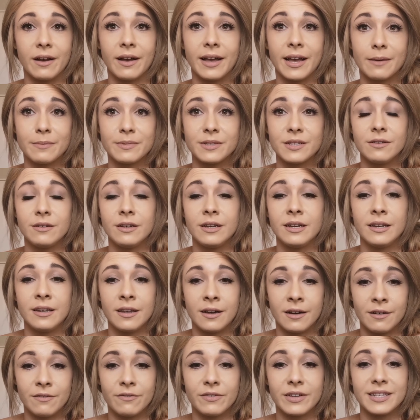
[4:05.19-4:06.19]
I absolutely
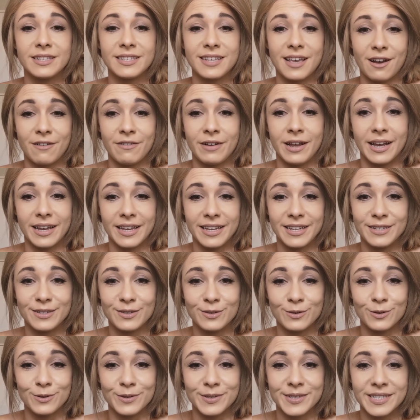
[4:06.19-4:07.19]
love teriyaki
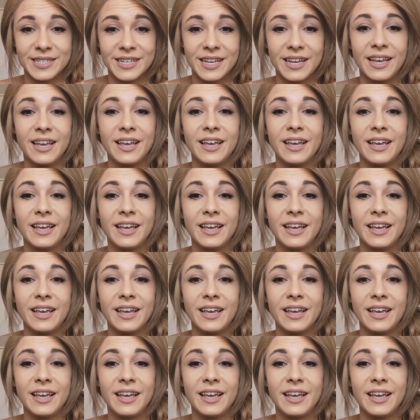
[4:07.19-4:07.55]
sauce.